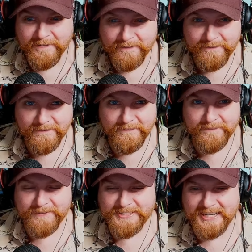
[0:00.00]

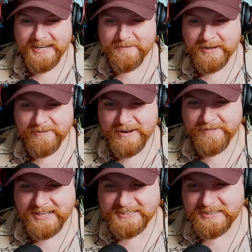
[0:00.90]
Ooh, damn, they revved
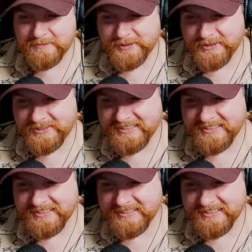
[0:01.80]
that to the moon.